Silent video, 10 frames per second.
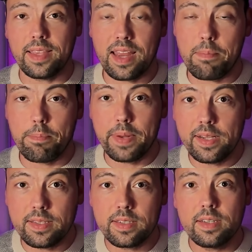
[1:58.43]
that I
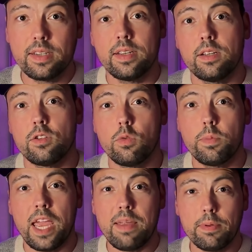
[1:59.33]
built to
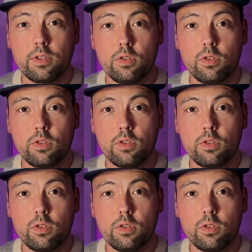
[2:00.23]
be able